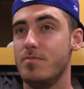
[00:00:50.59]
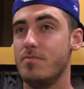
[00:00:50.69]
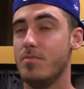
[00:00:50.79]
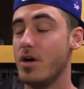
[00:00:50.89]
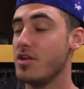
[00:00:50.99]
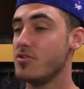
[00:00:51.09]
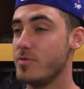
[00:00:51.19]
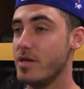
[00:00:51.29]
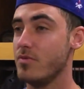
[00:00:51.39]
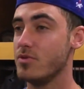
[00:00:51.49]
So,
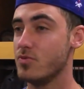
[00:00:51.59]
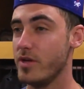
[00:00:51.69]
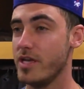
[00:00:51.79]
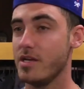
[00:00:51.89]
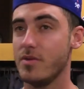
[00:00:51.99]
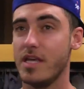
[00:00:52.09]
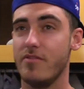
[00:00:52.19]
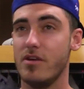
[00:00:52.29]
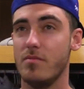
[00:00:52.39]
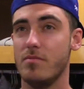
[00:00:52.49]
let's break this
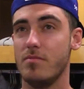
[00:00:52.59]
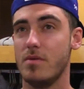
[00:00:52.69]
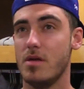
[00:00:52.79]
down and take